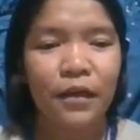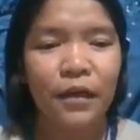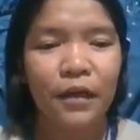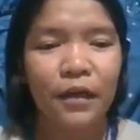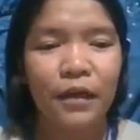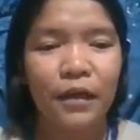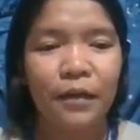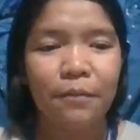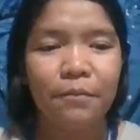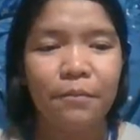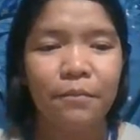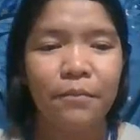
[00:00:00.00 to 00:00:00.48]

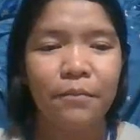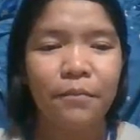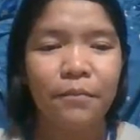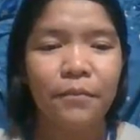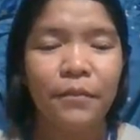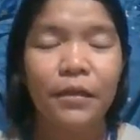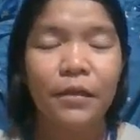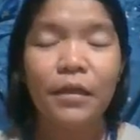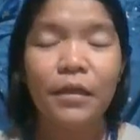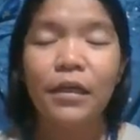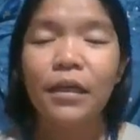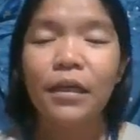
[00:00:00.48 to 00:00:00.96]
in
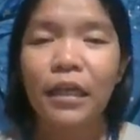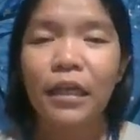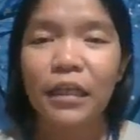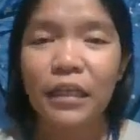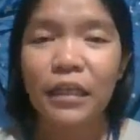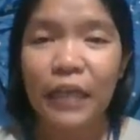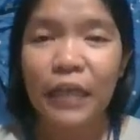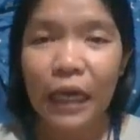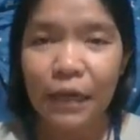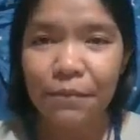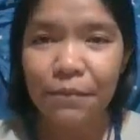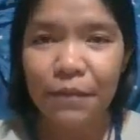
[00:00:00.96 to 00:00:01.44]

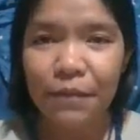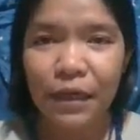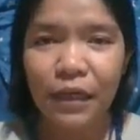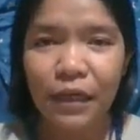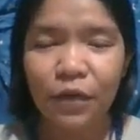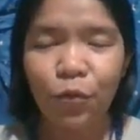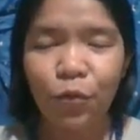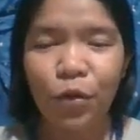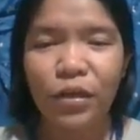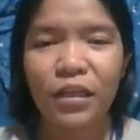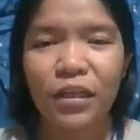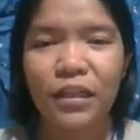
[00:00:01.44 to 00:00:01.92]

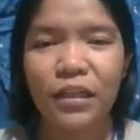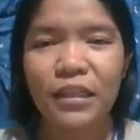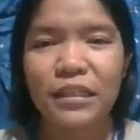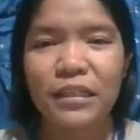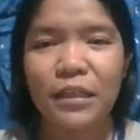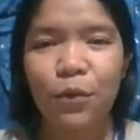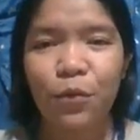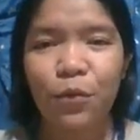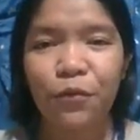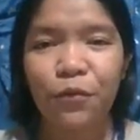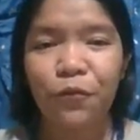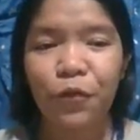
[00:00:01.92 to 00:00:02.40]
gaming when it
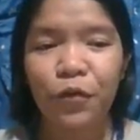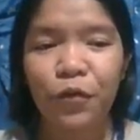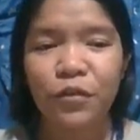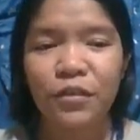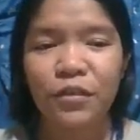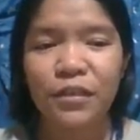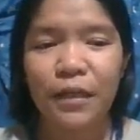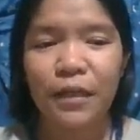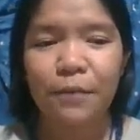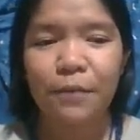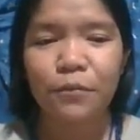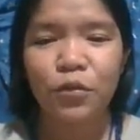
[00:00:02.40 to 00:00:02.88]
is our
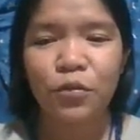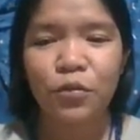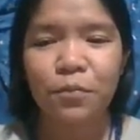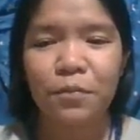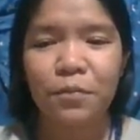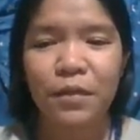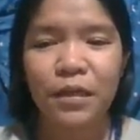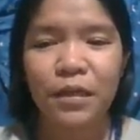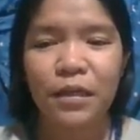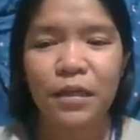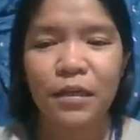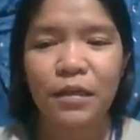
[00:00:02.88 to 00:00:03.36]
first time to
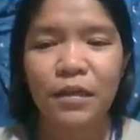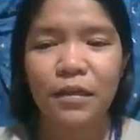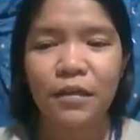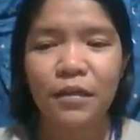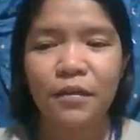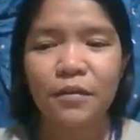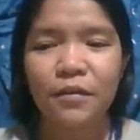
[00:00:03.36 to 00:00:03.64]
be